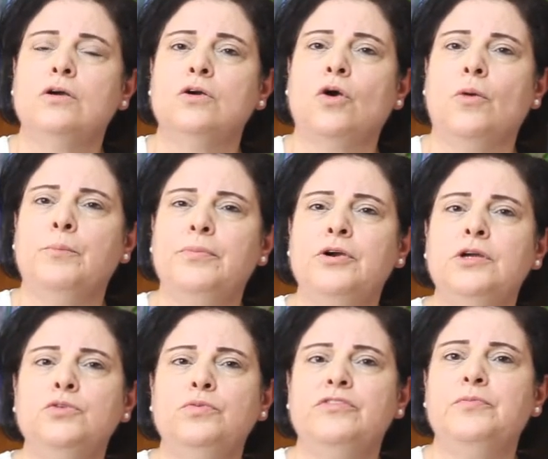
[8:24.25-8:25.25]

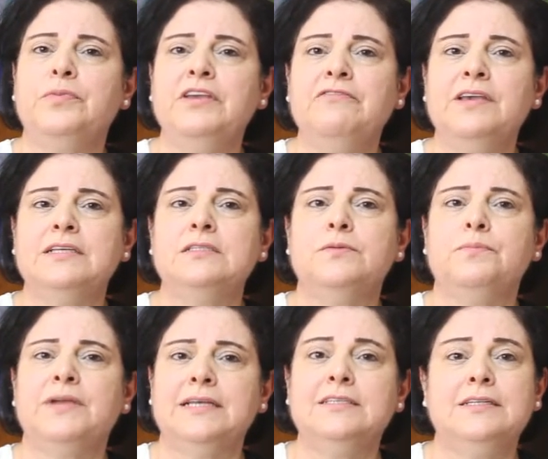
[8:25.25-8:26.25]
Compared with previous
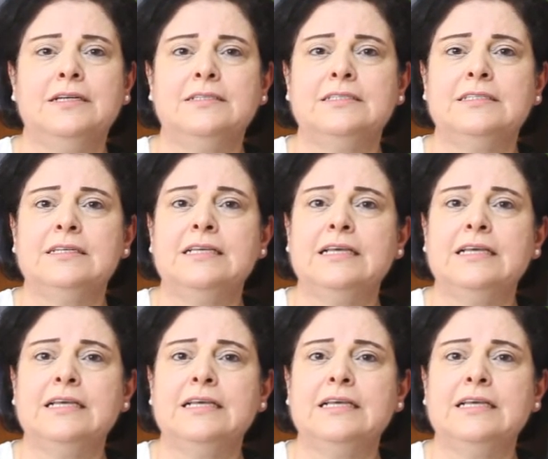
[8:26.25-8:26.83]
presidents,